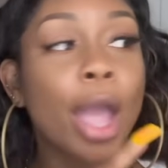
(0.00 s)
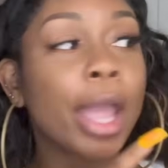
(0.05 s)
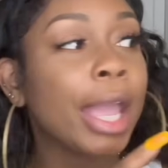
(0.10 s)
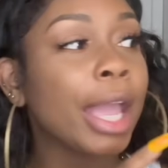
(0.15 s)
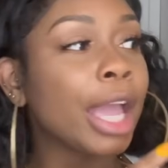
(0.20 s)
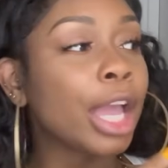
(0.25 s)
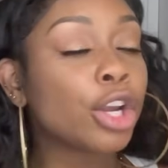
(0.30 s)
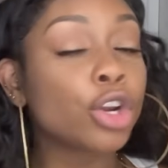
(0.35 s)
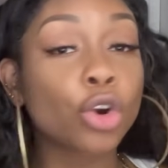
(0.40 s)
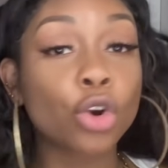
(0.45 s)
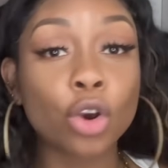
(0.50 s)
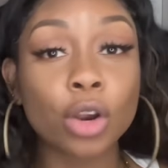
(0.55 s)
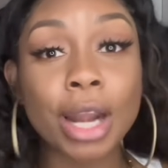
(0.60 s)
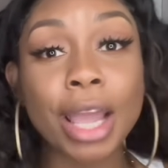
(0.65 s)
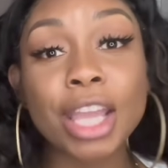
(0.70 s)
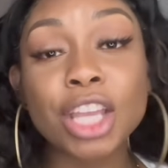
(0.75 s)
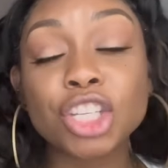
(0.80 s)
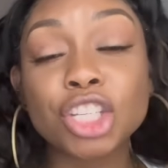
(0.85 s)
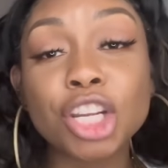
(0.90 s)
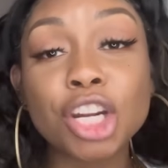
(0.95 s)
And the girl
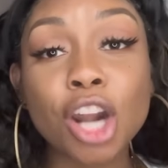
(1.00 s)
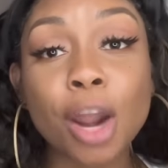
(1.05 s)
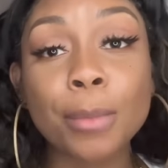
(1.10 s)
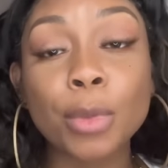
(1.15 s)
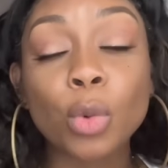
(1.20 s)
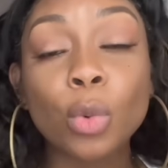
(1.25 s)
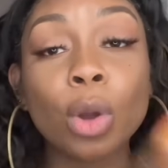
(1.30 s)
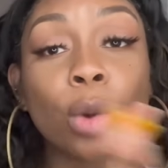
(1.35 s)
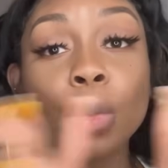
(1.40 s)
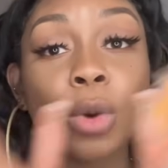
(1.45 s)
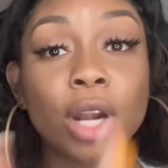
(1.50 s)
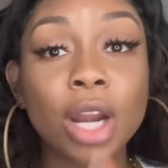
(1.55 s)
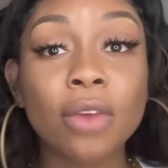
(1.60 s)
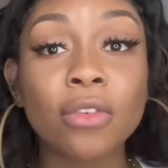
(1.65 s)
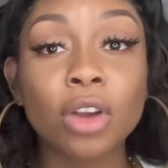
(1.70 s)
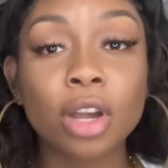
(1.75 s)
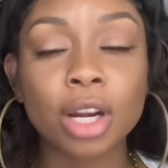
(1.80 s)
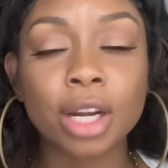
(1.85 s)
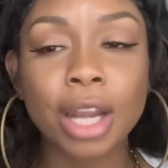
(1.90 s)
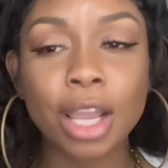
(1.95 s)
that he cheated on me with would
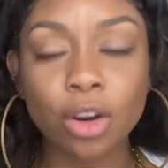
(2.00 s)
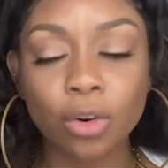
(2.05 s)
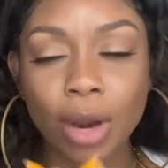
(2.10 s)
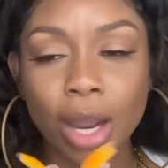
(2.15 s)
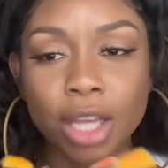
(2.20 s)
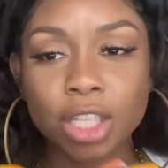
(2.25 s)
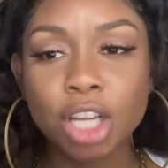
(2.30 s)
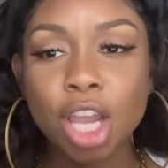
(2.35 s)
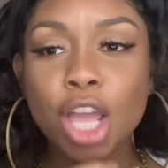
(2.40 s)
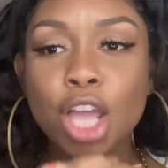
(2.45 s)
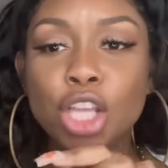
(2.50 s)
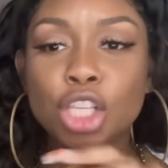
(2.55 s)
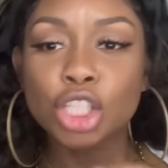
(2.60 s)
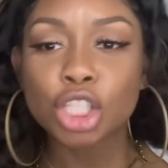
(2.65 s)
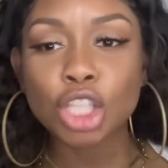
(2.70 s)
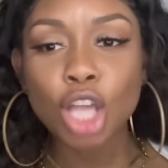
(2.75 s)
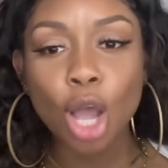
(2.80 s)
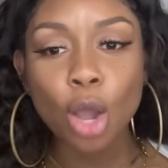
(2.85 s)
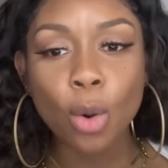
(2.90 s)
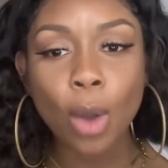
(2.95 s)
never go to their garage.
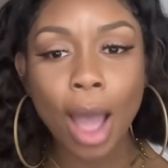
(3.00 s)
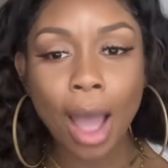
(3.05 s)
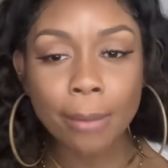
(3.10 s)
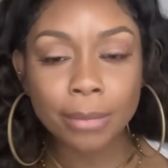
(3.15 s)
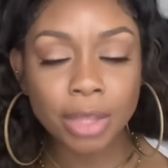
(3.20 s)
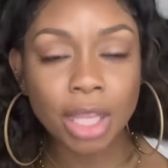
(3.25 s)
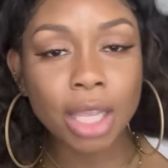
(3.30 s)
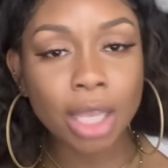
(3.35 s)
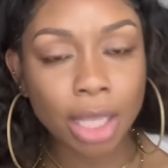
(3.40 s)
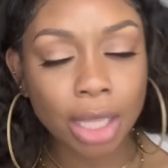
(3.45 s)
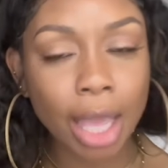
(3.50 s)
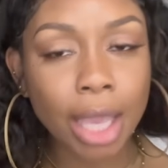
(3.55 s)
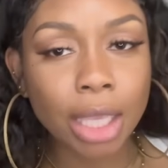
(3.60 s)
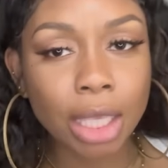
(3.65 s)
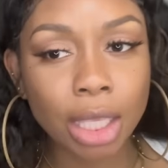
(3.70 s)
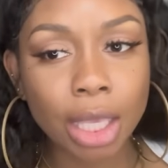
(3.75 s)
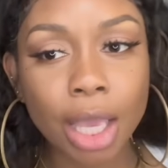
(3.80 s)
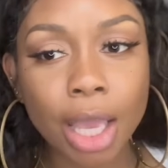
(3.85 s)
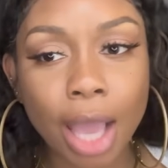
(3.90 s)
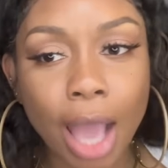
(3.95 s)
So I'm thinking like,
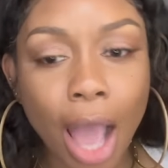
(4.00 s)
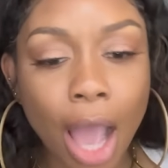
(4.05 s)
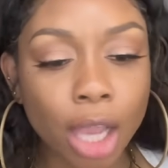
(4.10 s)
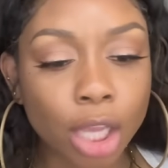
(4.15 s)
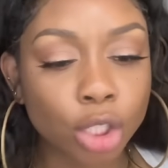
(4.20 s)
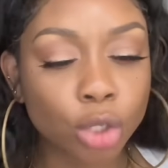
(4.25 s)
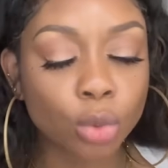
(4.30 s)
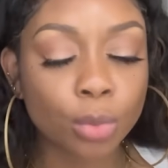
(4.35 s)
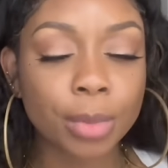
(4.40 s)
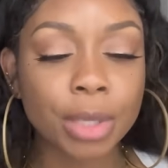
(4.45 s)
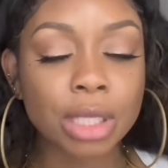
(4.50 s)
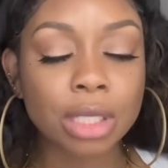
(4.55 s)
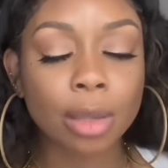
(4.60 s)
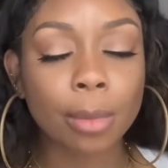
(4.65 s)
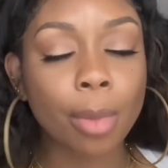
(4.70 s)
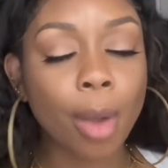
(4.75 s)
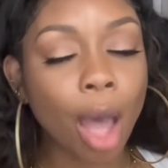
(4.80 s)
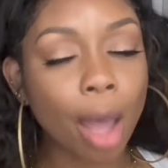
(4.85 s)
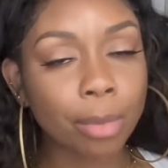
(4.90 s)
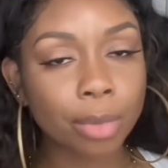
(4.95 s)
yeah, I could do me
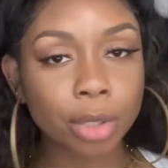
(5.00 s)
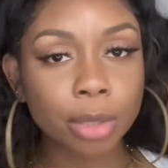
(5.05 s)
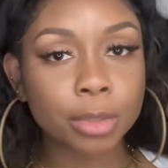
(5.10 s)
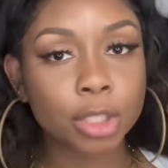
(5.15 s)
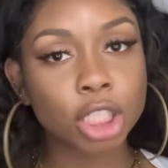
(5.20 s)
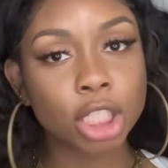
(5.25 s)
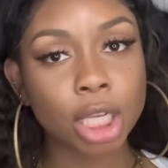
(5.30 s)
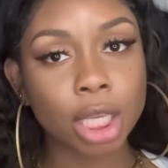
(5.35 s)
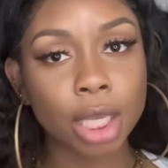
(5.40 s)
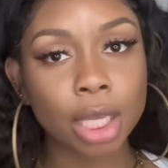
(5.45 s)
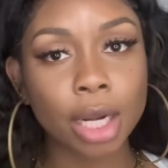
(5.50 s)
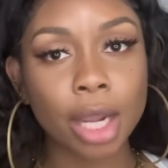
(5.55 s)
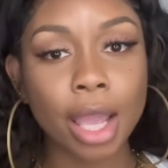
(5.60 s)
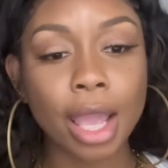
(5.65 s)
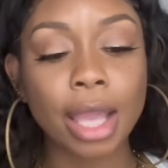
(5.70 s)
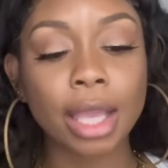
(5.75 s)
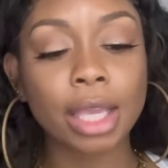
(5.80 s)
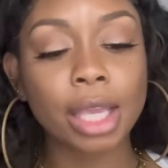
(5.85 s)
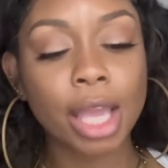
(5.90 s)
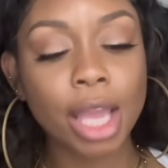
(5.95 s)
some pop-up shit
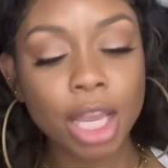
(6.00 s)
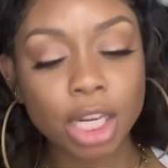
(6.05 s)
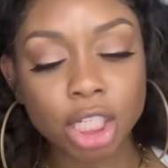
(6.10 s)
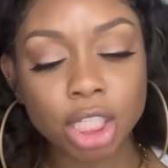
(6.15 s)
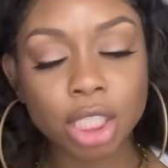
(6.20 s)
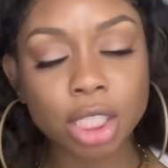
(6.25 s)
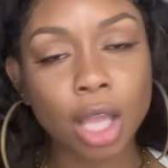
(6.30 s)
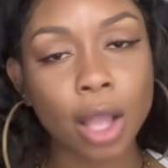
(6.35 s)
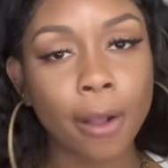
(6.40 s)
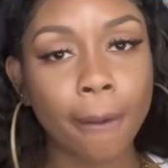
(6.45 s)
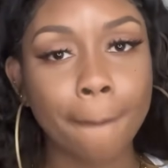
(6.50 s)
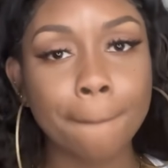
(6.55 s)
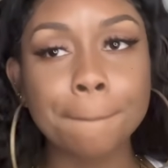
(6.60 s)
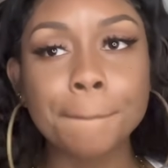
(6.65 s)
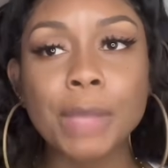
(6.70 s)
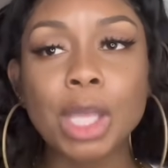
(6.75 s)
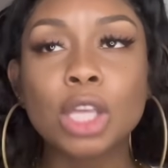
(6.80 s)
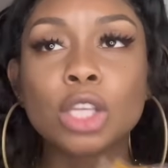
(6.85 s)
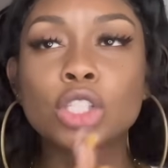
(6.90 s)
and catch some.